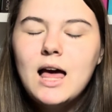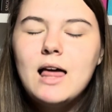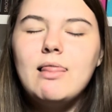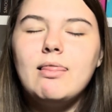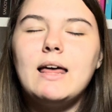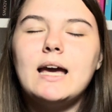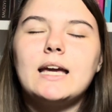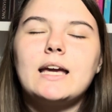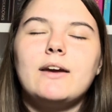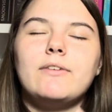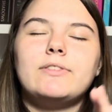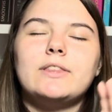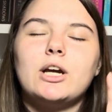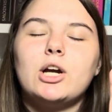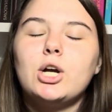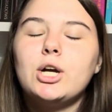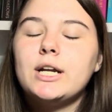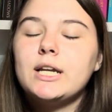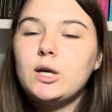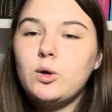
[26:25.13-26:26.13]
Like, if there
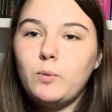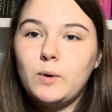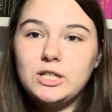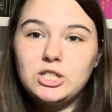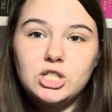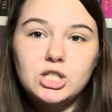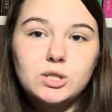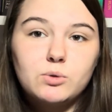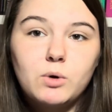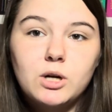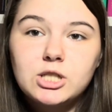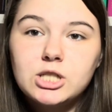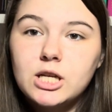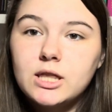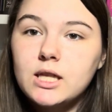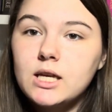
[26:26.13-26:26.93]
are any witches watching